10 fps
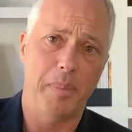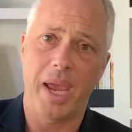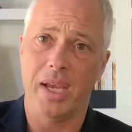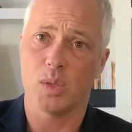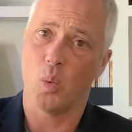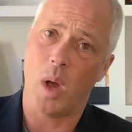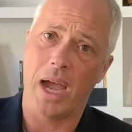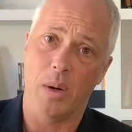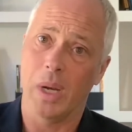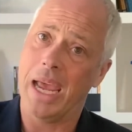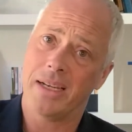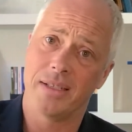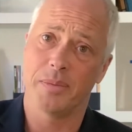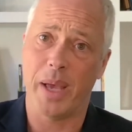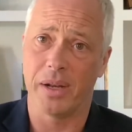pays Y. Well,
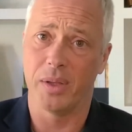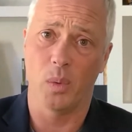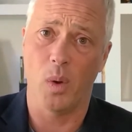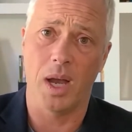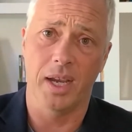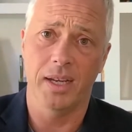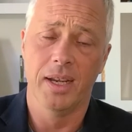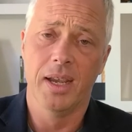X is better than Y.